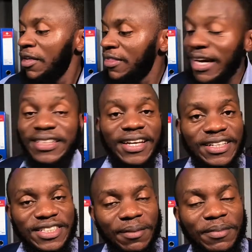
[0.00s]
That
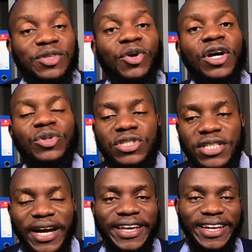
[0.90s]
calcium is going to
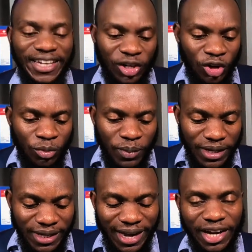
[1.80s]
try and
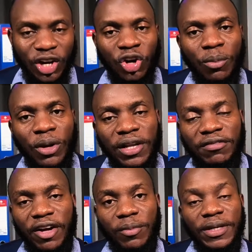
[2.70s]
make a normal
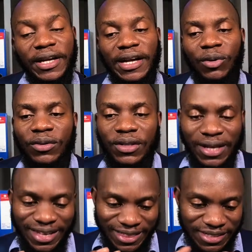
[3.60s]
environment around
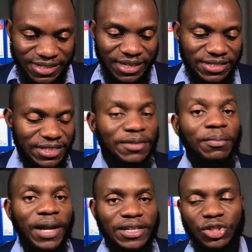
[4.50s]
the cells in
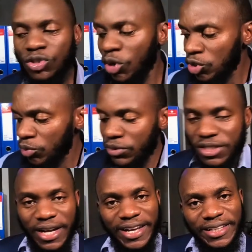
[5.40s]
blood. So it's going to
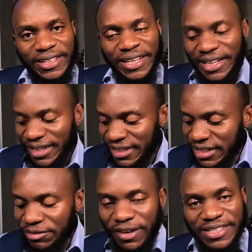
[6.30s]
try and
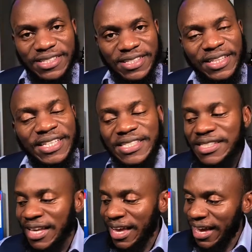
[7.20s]
reverse this
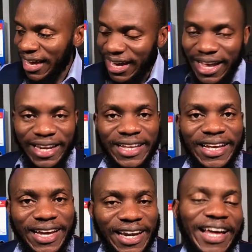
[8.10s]

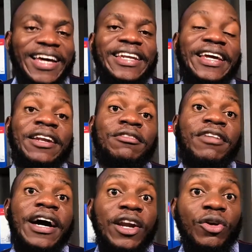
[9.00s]
alkaline
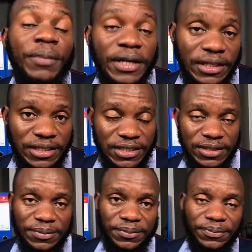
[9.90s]
environment.
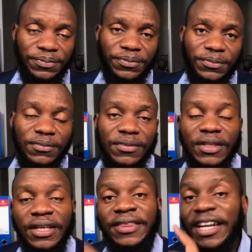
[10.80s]

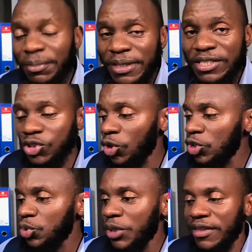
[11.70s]
That means you're going
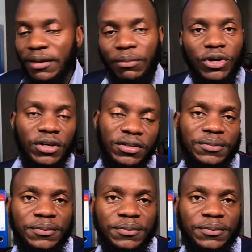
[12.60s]
to weaken the bone.